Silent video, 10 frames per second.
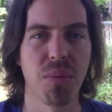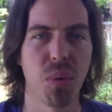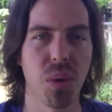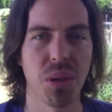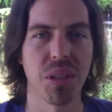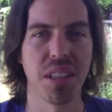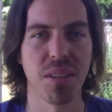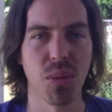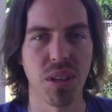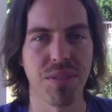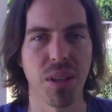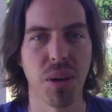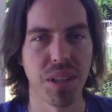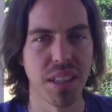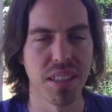world and the
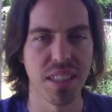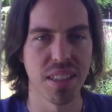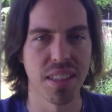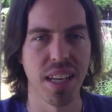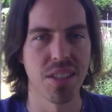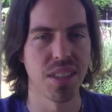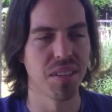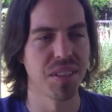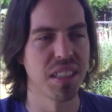workflow and the intensity of